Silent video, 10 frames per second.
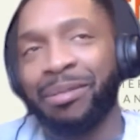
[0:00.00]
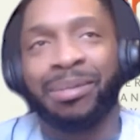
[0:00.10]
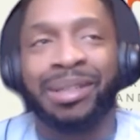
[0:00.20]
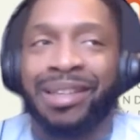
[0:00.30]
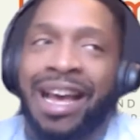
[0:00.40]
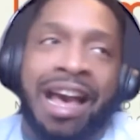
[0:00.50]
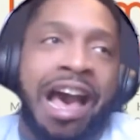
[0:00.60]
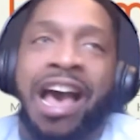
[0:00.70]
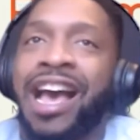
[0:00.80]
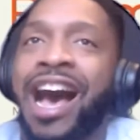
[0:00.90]

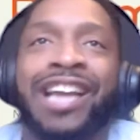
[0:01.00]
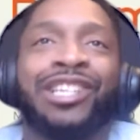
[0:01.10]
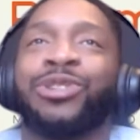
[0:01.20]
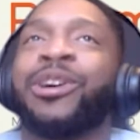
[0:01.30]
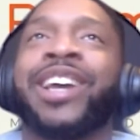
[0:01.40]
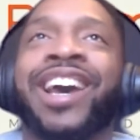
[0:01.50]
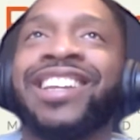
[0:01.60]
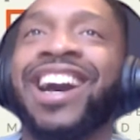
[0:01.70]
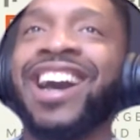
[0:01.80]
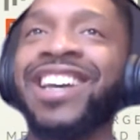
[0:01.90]
I enjoy that.
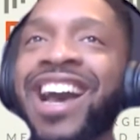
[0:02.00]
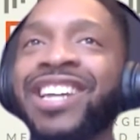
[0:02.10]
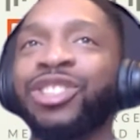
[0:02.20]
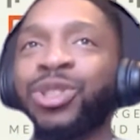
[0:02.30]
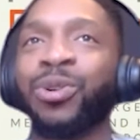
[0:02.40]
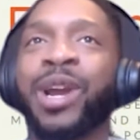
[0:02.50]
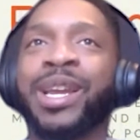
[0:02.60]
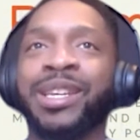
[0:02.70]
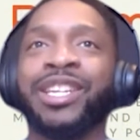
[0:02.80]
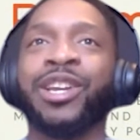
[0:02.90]
I
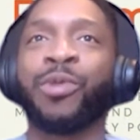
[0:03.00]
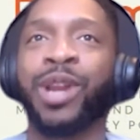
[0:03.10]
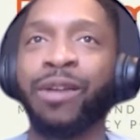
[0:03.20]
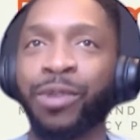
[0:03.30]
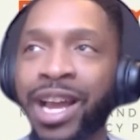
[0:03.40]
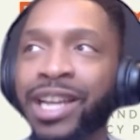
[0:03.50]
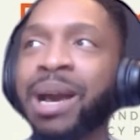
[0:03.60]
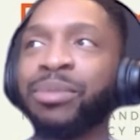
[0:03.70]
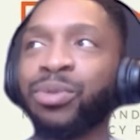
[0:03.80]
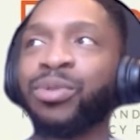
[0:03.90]
enjoy, when I
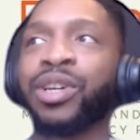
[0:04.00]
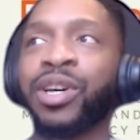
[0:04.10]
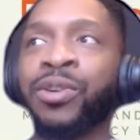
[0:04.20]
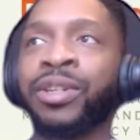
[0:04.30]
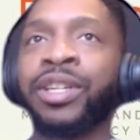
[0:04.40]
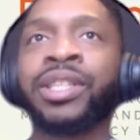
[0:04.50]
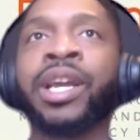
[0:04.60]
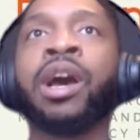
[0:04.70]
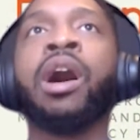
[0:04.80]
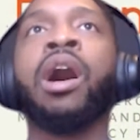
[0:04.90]
come to a code, they say,